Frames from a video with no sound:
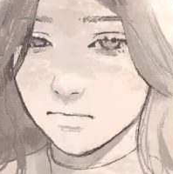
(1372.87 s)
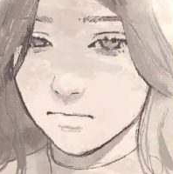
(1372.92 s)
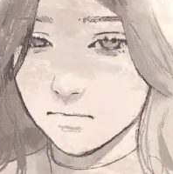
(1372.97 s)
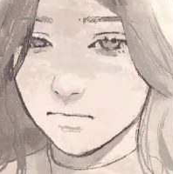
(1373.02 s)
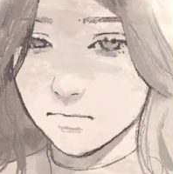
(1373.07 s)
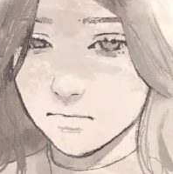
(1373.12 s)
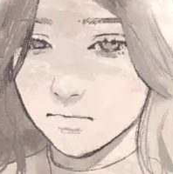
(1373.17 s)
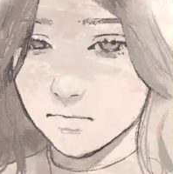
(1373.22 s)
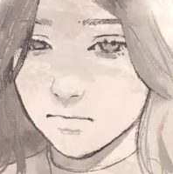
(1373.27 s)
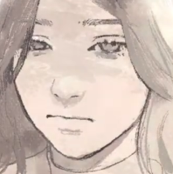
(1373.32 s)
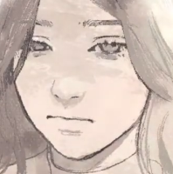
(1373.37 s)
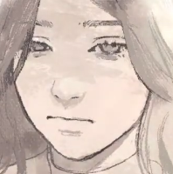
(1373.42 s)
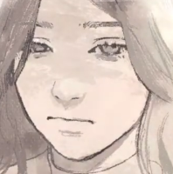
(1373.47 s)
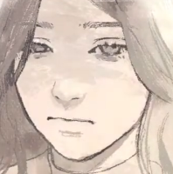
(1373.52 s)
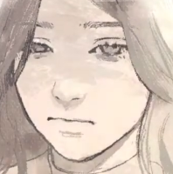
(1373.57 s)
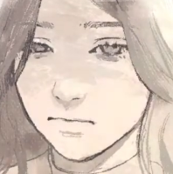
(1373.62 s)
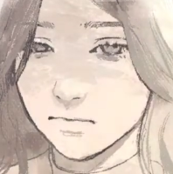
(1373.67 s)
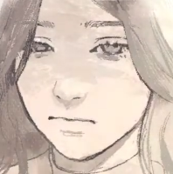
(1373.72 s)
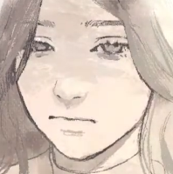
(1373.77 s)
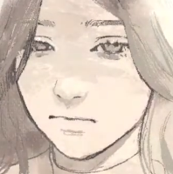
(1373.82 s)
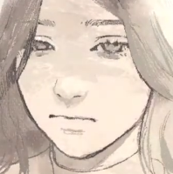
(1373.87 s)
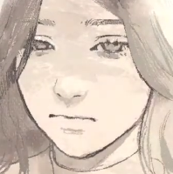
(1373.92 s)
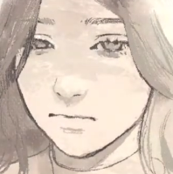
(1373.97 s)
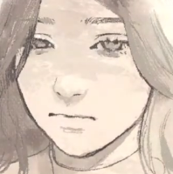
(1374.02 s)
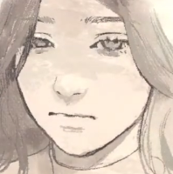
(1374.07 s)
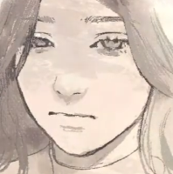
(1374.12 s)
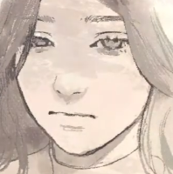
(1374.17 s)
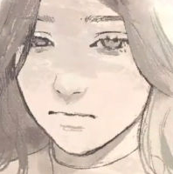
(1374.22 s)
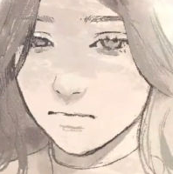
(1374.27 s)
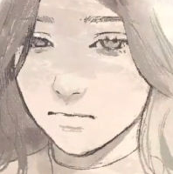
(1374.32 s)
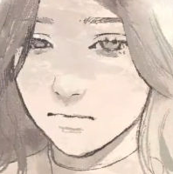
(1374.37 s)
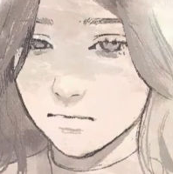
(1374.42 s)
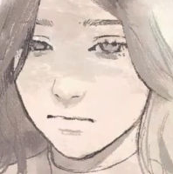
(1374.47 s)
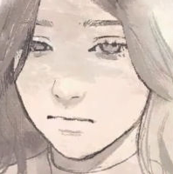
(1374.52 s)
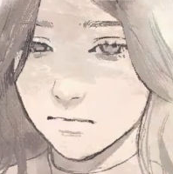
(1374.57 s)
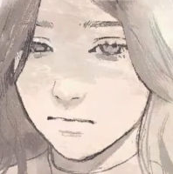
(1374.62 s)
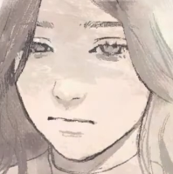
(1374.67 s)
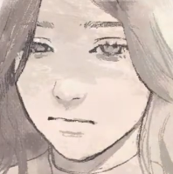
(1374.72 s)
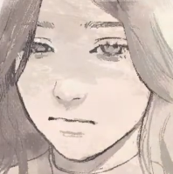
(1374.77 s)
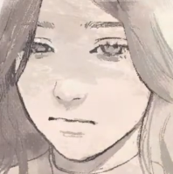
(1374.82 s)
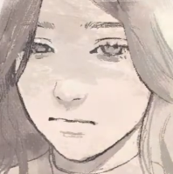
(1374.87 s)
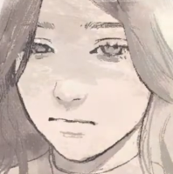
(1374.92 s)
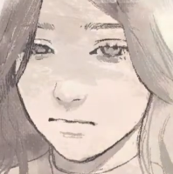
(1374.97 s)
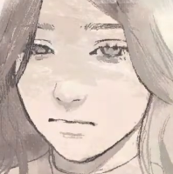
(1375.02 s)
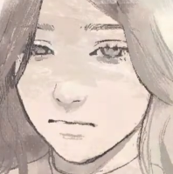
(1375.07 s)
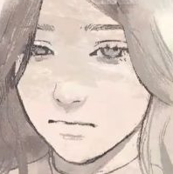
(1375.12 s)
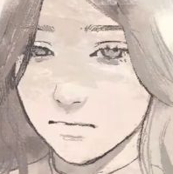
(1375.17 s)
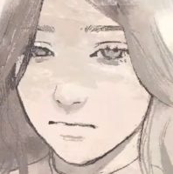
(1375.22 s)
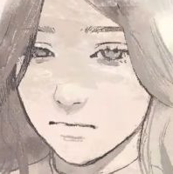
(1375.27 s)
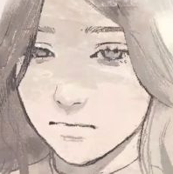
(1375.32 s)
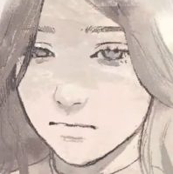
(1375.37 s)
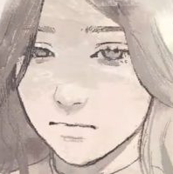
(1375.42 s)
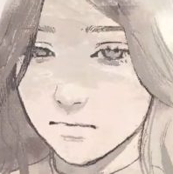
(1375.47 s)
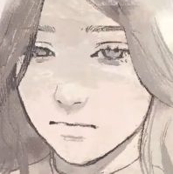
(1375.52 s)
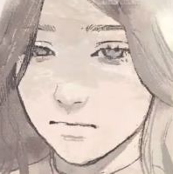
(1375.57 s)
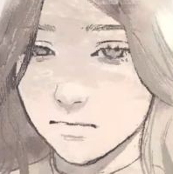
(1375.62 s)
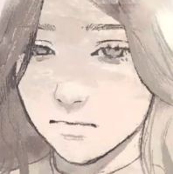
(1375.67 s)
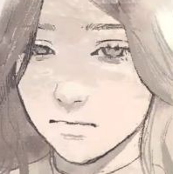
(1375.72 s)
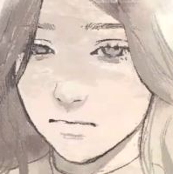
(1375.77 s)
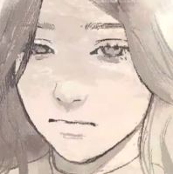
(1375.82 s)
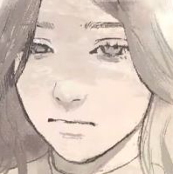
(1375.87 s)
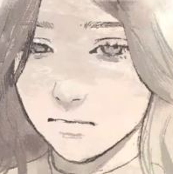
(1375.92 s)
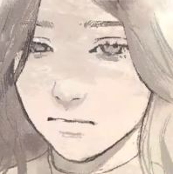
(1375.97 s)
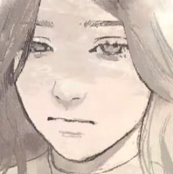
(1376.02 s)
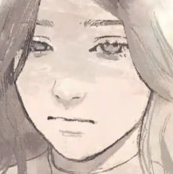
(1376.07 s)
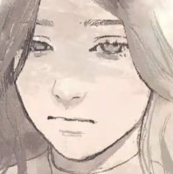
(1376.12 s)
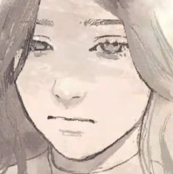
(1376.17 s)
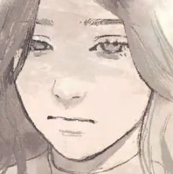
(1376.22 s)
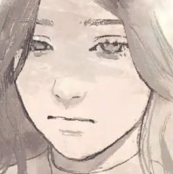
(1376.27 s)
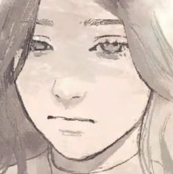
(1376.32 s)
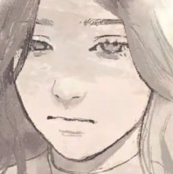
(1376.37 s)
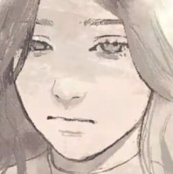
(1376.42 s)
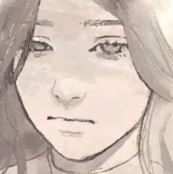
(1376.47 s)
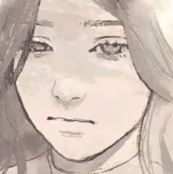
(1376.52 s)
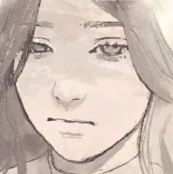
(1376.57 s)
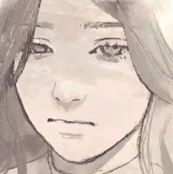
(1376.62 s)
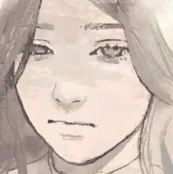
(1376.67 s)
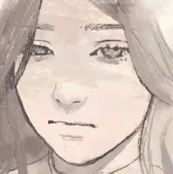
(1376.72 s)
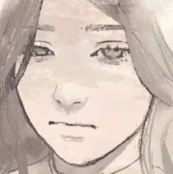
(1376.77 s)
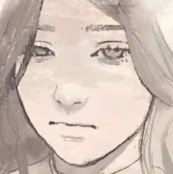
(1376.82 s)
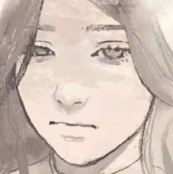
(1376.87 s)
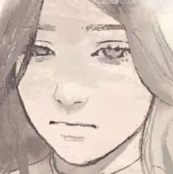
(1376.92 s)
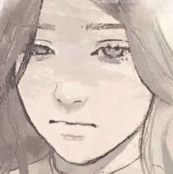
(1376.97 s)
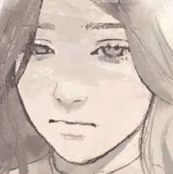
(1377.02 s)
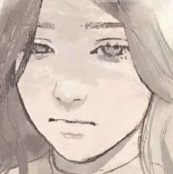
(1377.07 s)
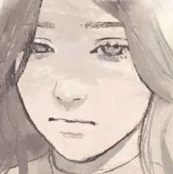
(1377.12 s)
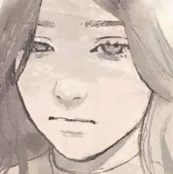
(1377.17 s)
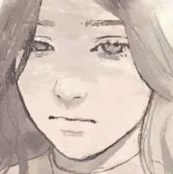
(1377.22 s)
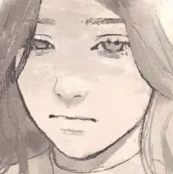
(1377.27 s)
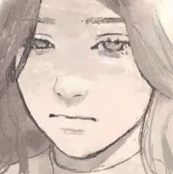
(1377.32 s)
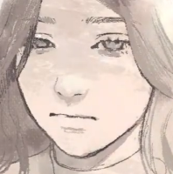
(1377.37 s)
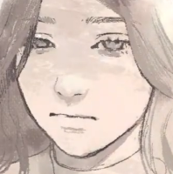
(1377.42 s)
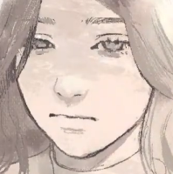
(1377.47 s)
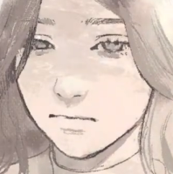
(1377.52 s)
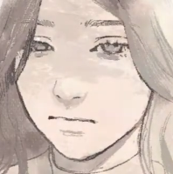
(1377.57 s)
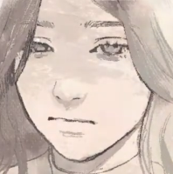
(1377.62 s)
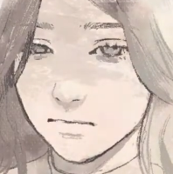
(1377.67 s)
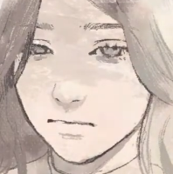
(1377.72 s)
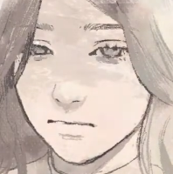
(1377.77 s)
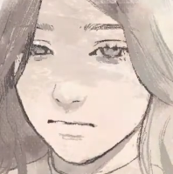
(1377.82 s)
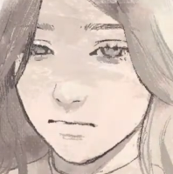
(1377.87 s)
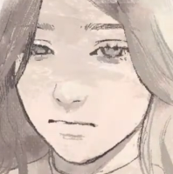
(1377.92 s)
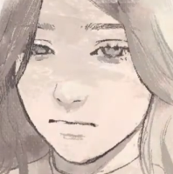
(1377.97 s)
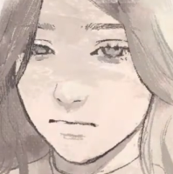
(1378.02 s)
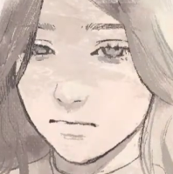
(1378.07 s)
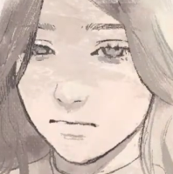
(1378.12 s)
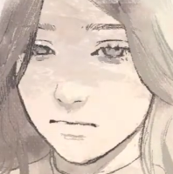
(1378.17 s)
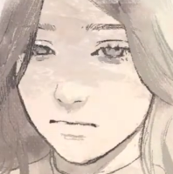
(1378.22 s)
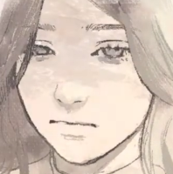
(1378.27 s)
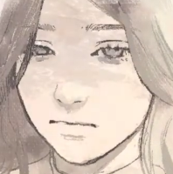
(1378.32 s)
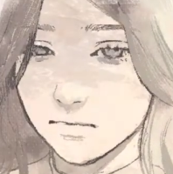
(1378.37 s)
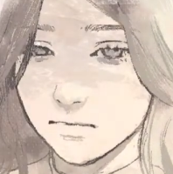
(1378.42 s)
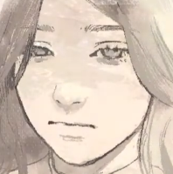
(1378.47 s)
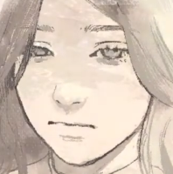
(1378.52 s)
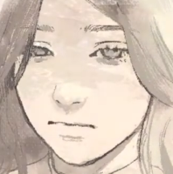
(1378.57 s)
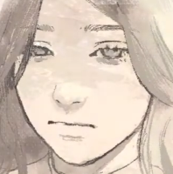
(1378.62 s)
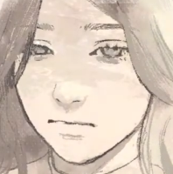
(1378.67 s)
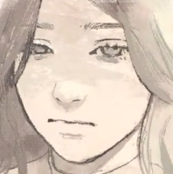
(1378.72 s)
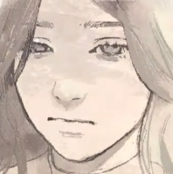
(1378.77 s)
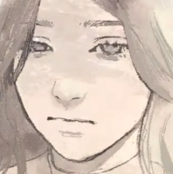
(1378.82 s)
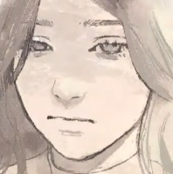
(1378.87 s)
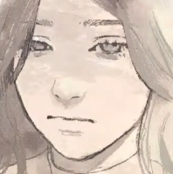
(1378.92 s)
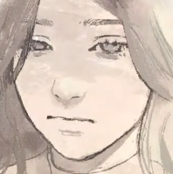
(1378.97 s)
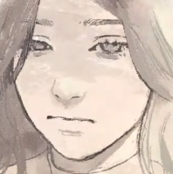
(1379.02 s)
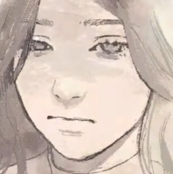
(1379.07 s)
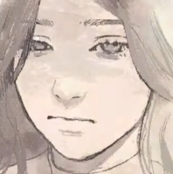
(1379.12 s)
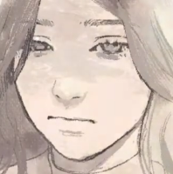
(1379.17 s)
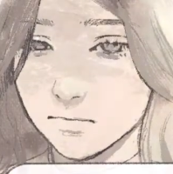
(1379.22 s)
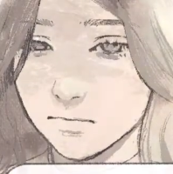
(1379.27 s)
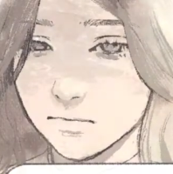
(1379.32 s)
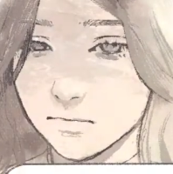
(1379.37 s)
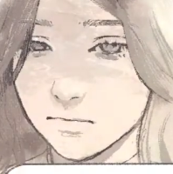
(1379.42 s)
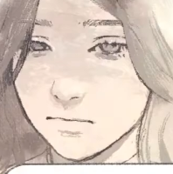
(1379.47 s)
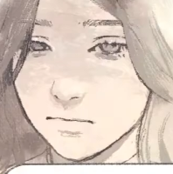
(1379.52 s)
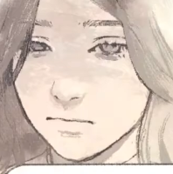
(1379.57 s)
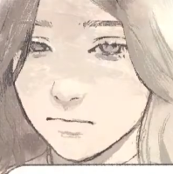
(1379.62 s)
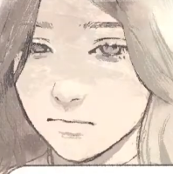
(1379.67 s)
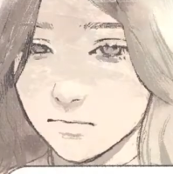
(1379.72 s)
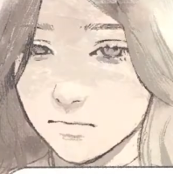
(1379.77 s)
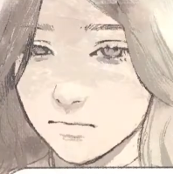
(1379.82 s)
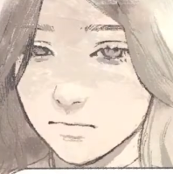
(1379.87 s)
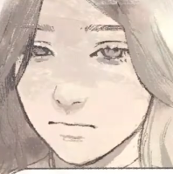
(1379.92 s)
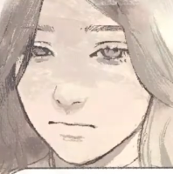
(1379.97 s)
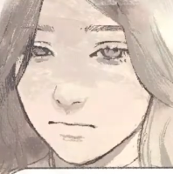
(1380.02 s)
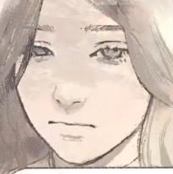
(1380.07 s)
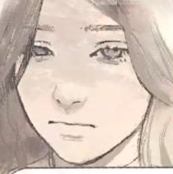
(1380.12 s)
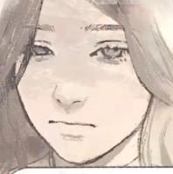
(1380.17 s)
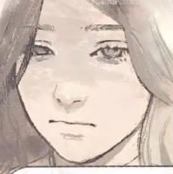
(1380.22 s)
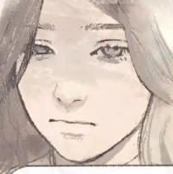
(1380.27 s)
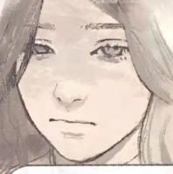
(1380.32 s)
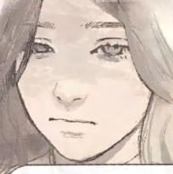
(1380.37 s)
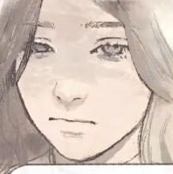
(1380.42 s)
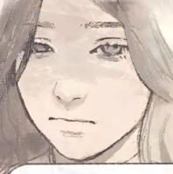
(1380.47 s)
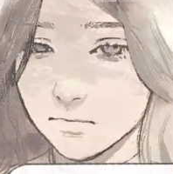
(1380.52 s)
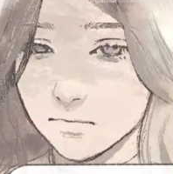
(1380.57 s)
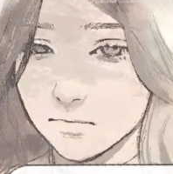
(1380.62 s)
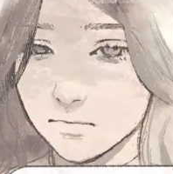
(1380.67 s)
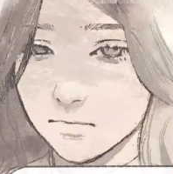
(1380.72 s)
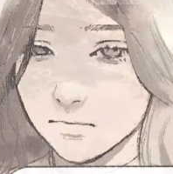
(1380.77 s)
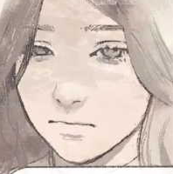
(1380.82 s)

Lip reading: This person isn't speaking.